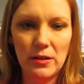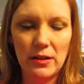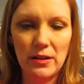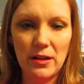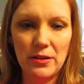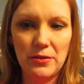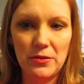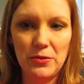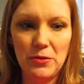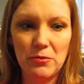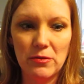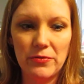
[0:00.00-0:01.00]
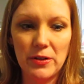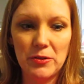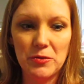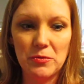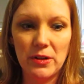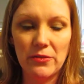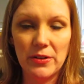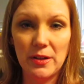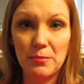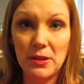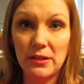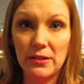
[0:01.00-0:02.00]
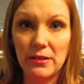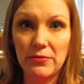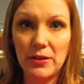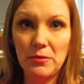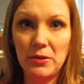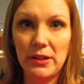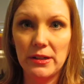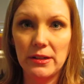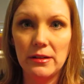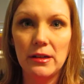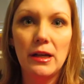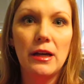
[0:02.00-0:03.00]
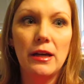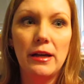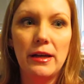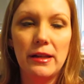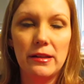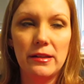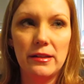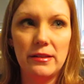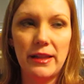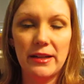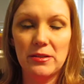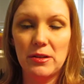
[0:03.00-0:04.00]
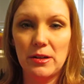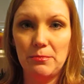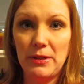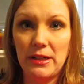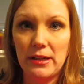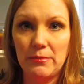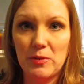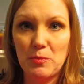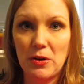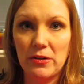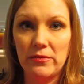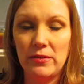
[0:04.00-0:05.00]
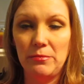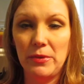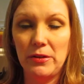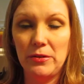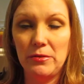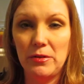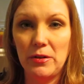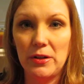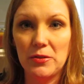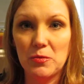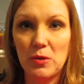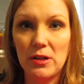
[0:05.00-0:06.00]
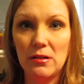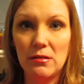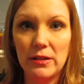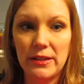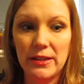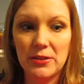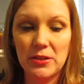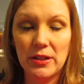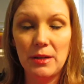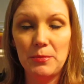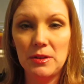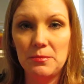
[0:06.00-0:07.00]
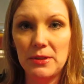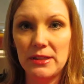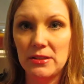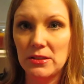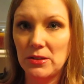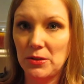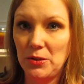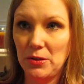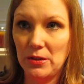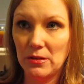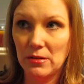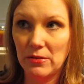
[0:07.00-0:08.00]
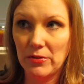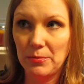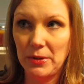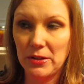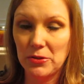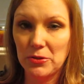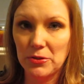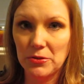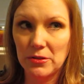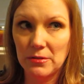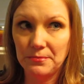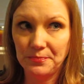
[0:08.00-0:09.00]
a lot of the newer phones, whenever you plug the phone in, that becomes part of the menu as well. And there's a couple of places that you can look for pictures.